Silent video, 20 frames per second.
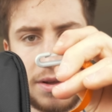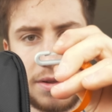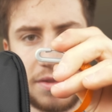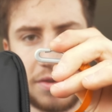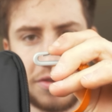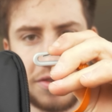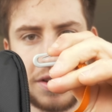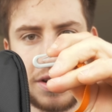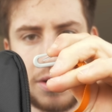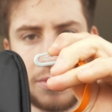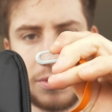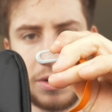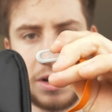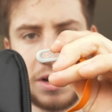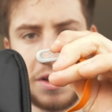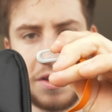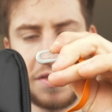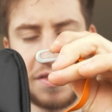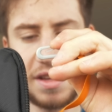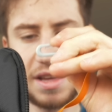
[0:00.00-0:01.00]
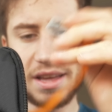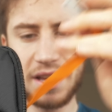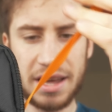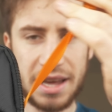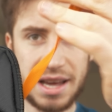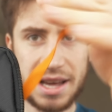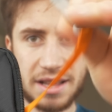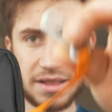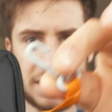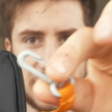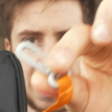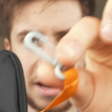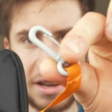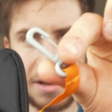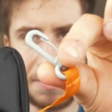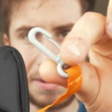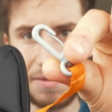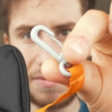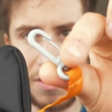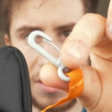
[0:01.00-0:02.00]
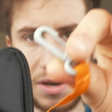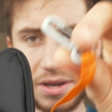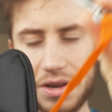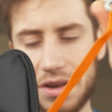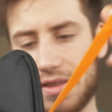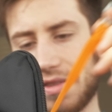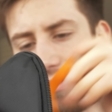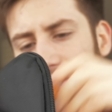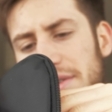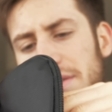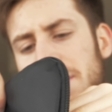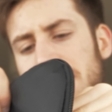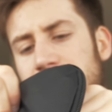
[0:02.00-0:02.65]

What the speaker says: because I don't want to lose it, that could be very useful.